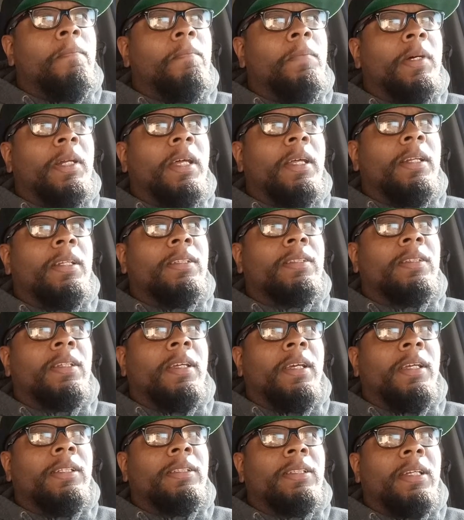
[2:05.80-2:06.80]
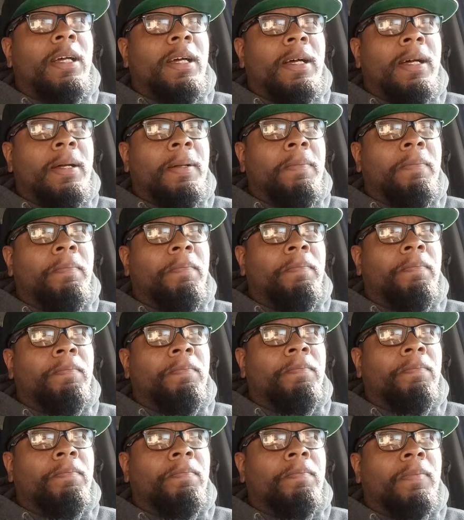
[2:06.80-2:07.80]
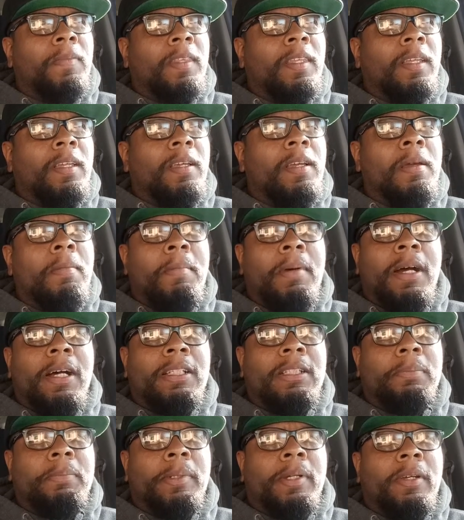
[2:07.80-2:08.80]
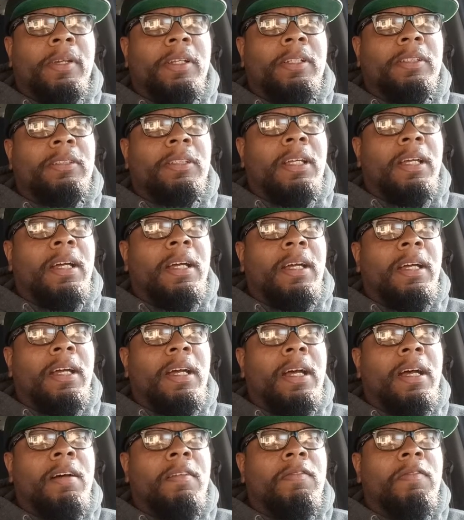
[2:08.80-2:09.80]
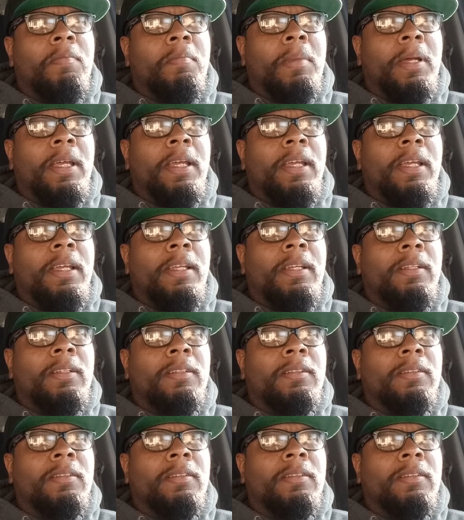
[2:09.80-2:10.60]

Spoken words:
but at the same time, in my experience, I've made,